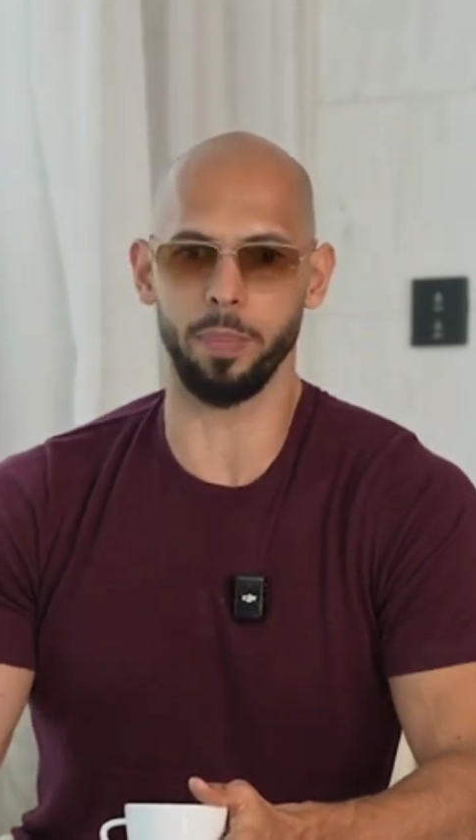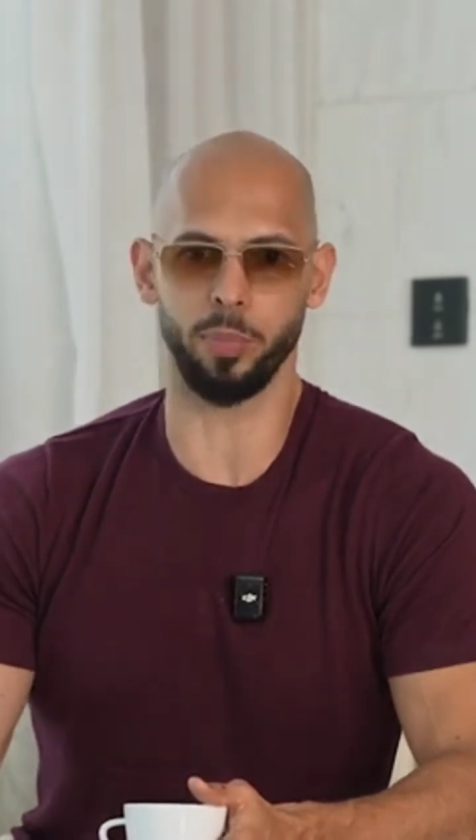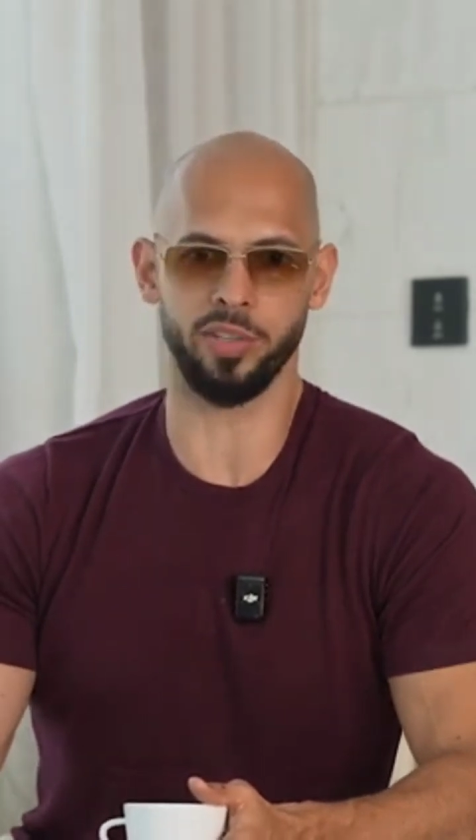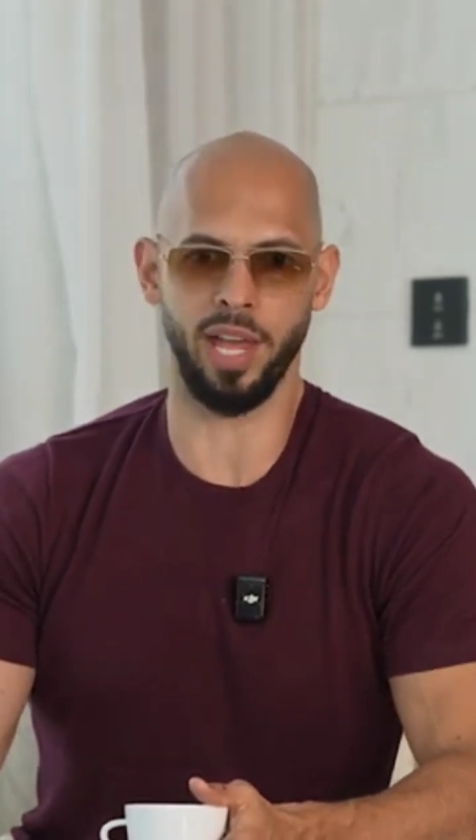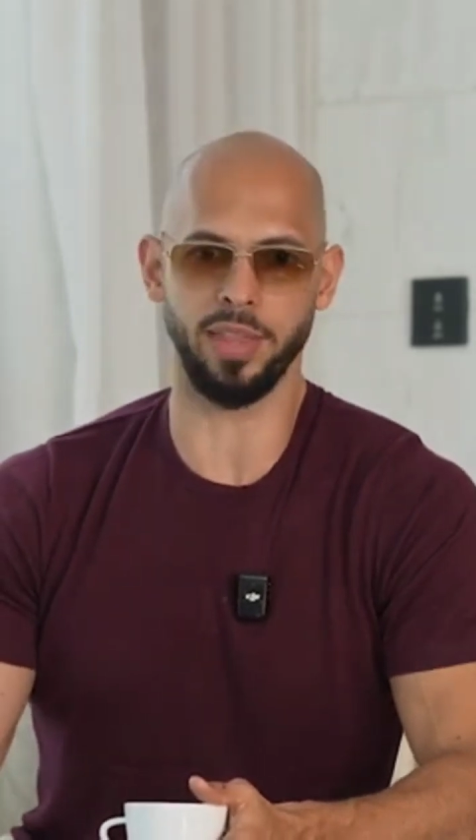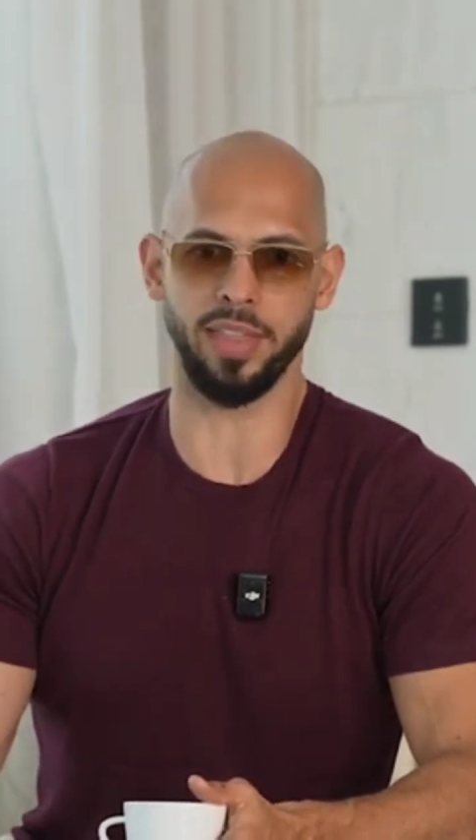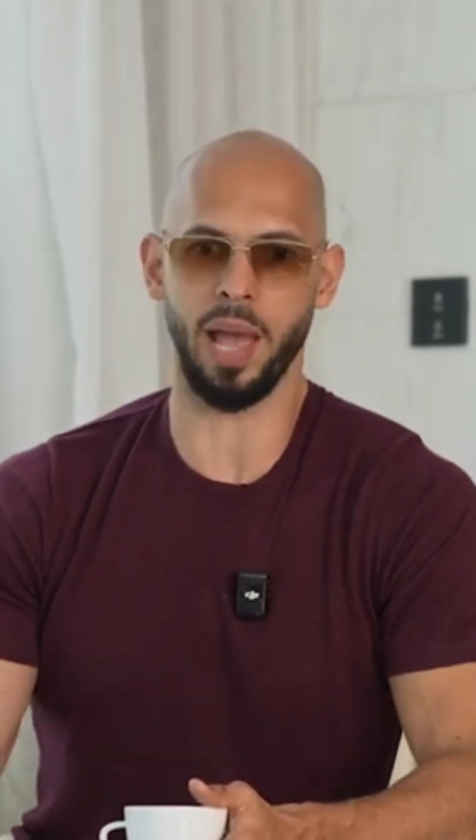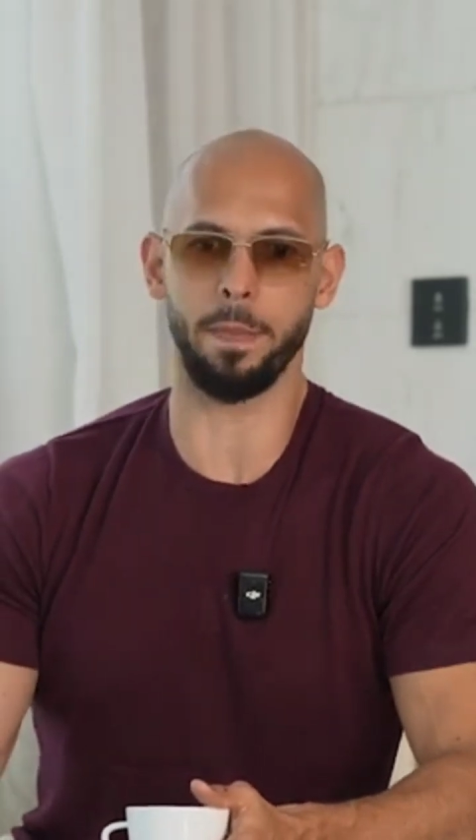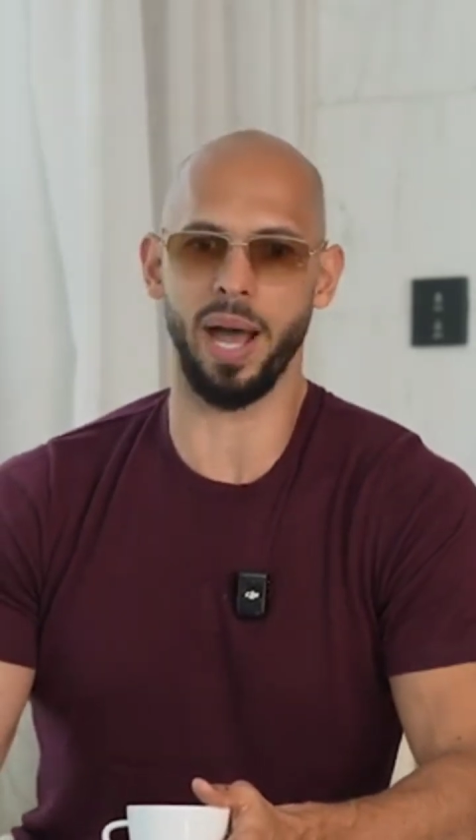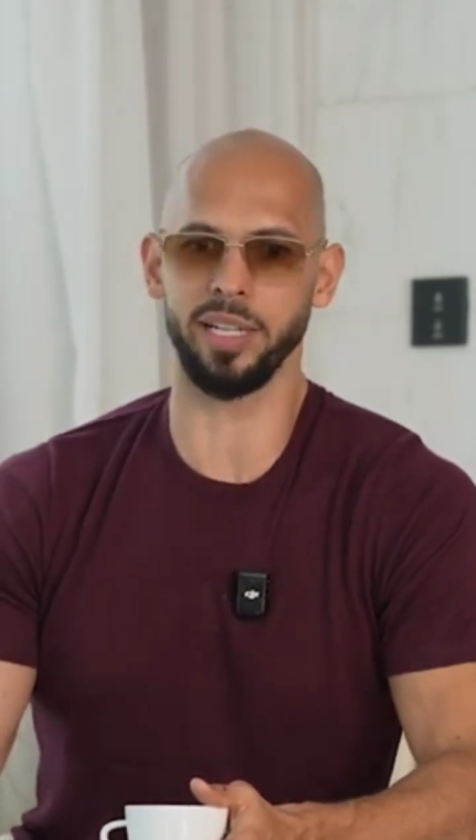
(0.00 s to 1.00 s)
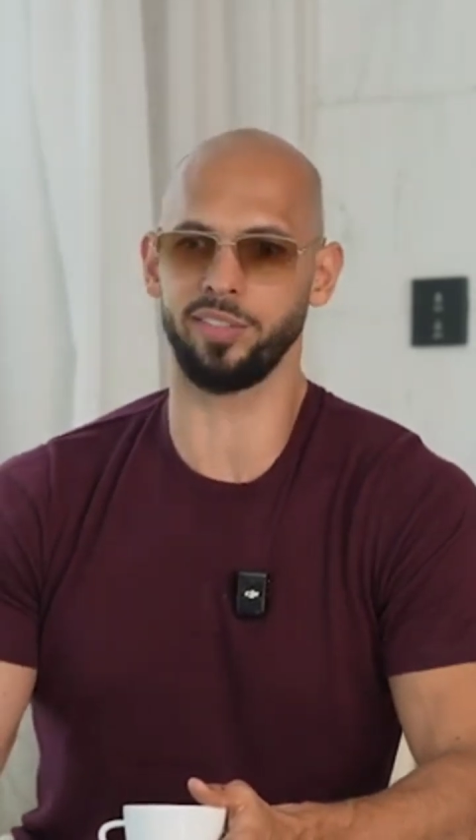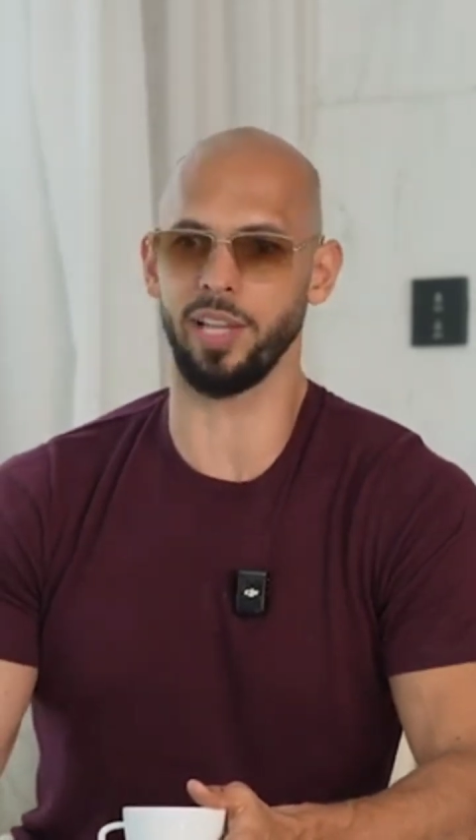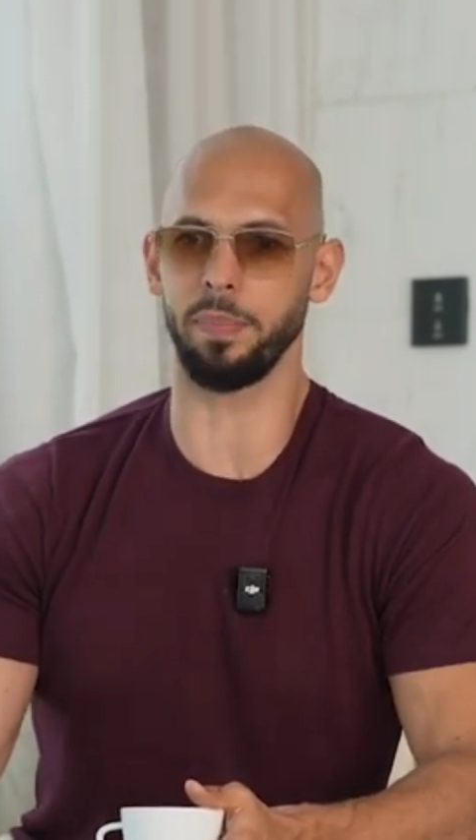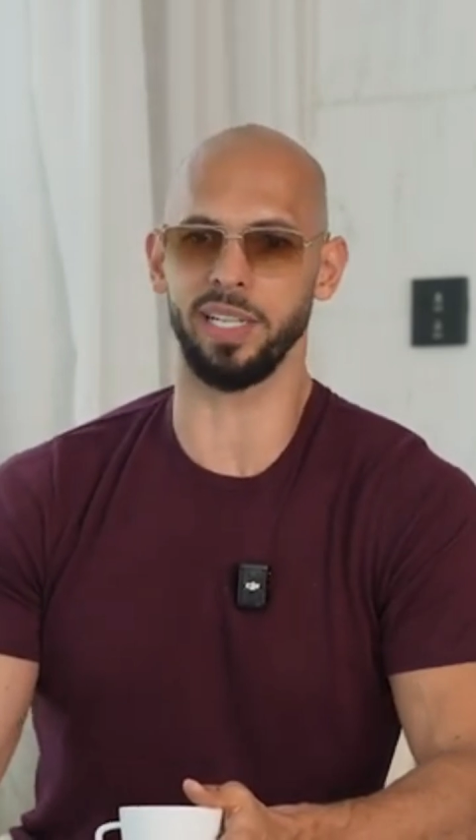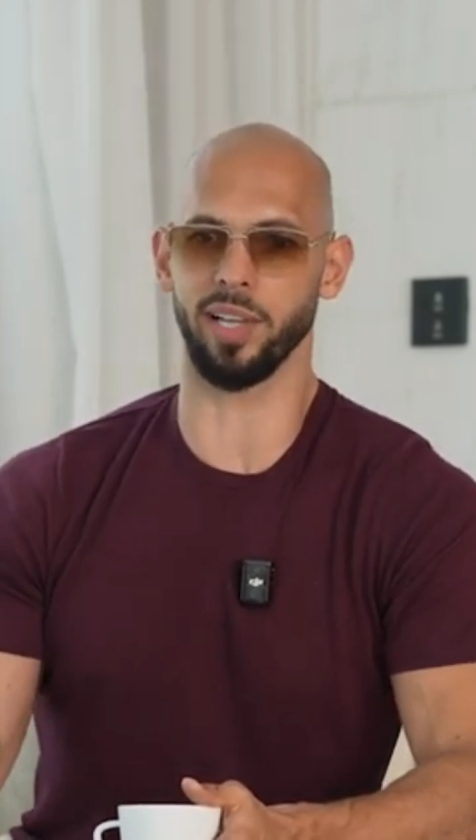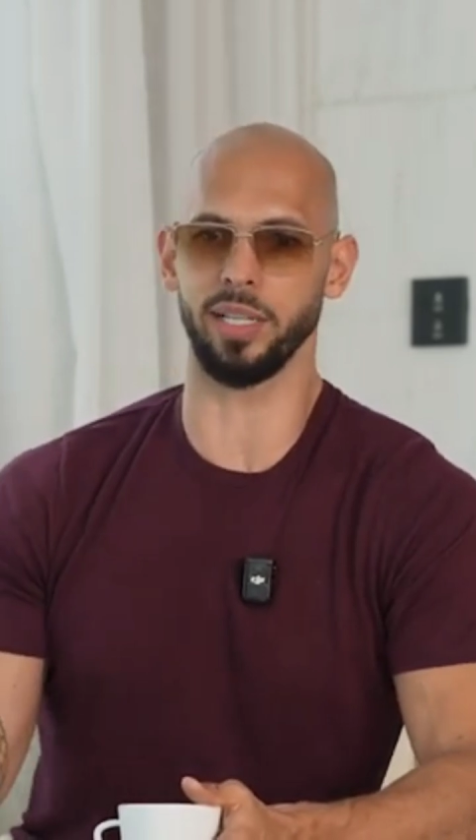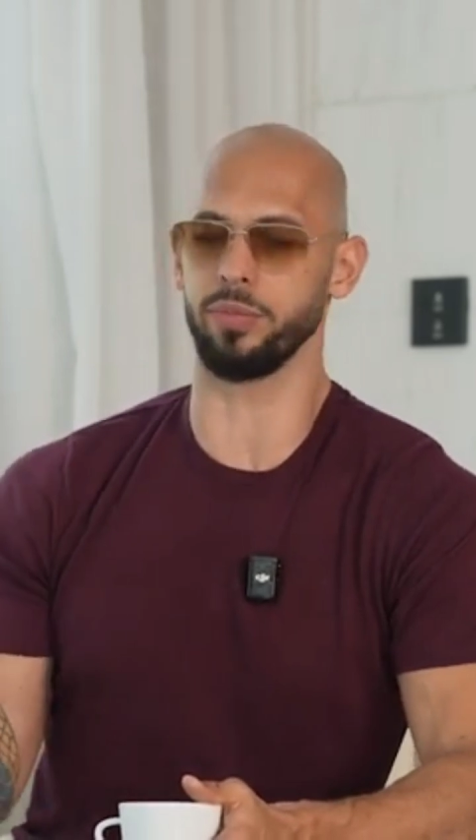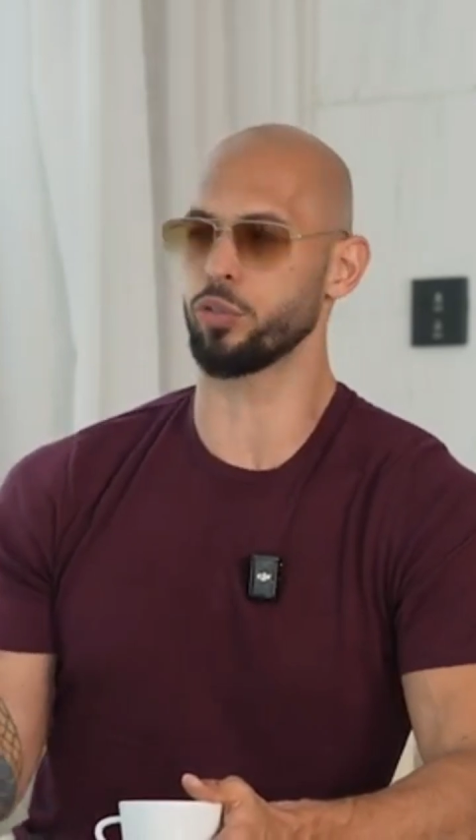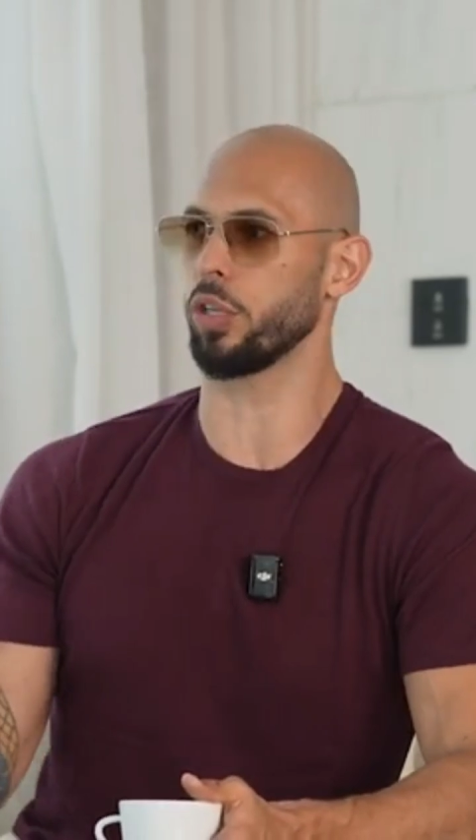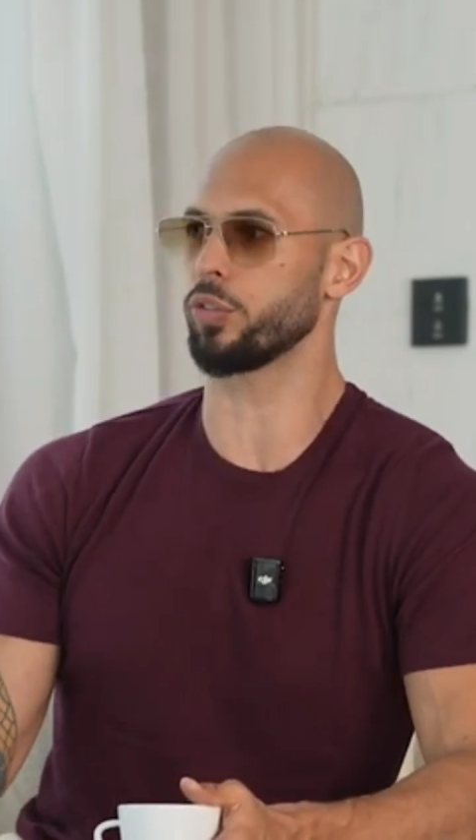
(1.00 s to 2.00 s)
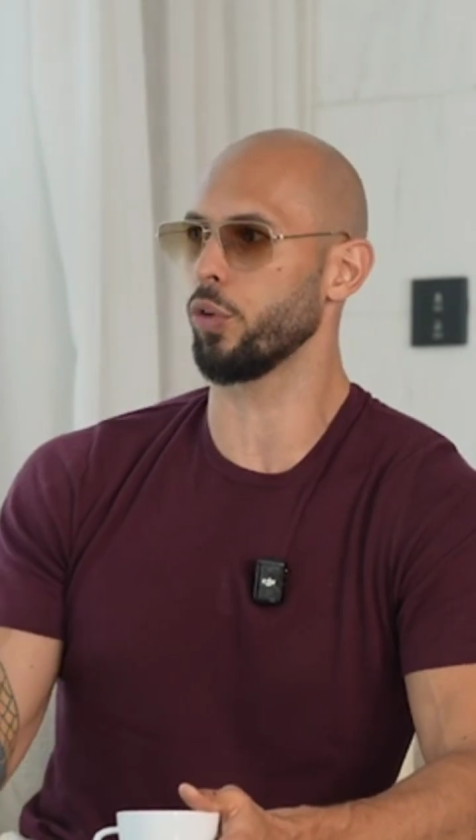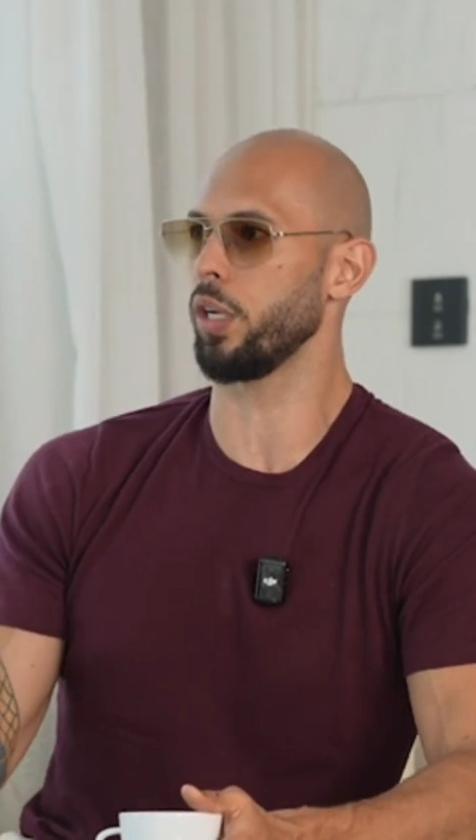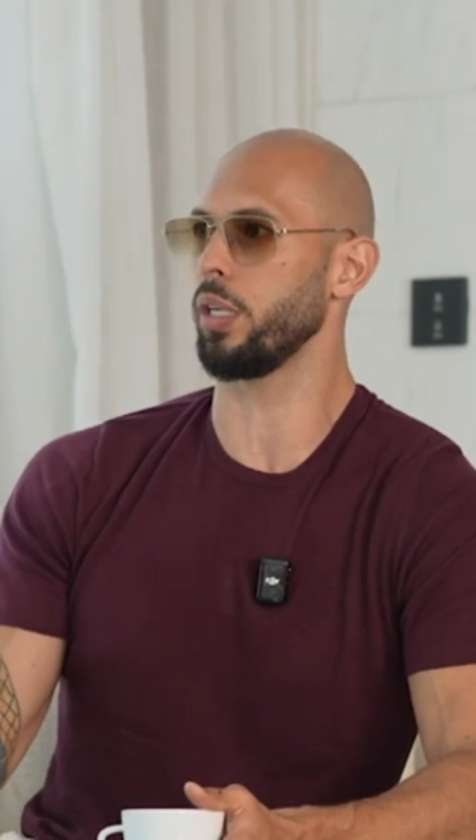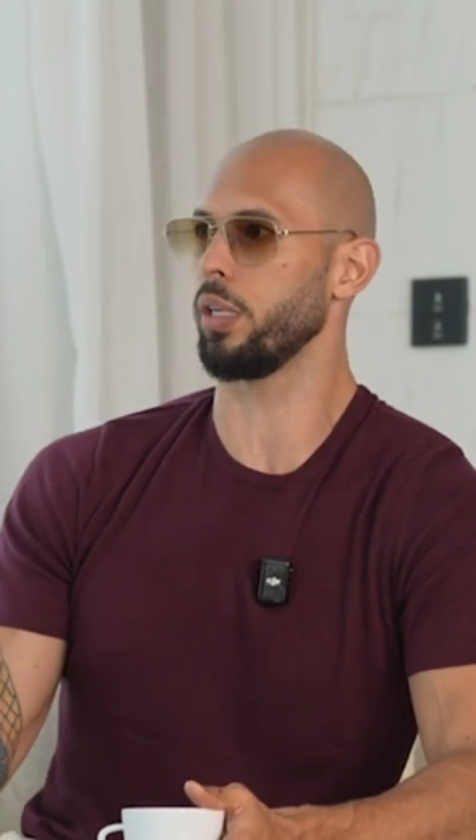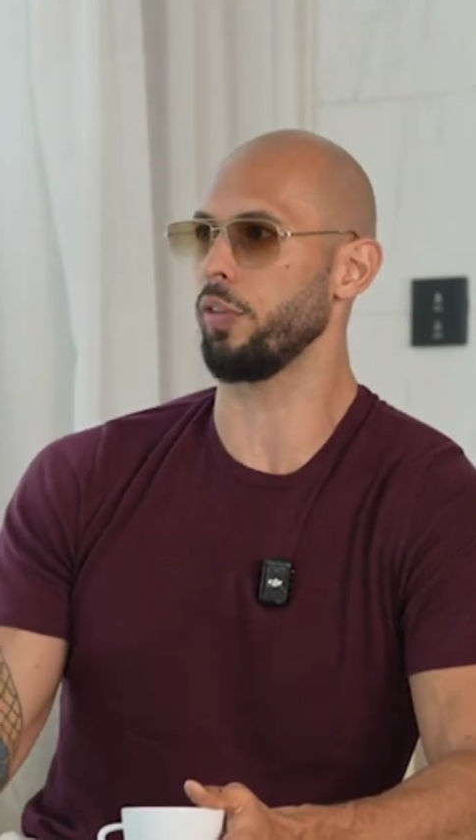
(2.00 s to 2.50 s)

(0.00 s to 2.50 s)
and pretend that that mindset means I live stress-free.